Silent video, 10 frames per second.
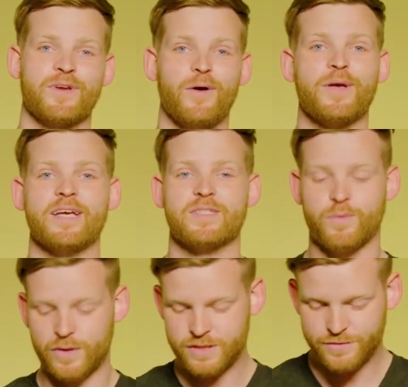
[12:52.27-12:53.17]
Okay, so
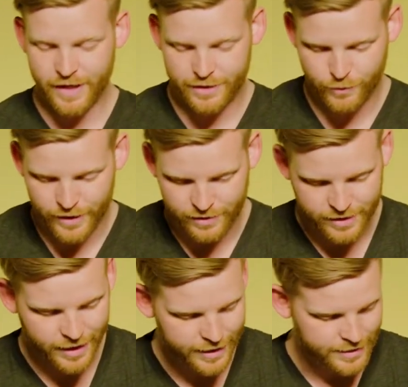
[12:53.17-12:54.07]
once you've got your whale
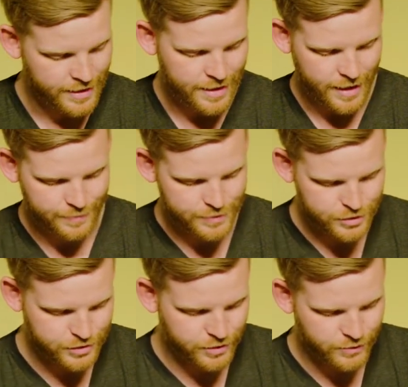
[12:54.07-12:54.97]
cut, I'm gonna
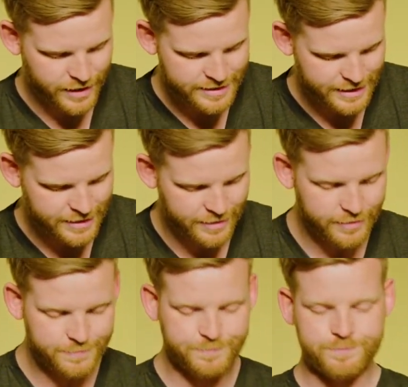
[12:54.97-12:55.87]
show you what I did here.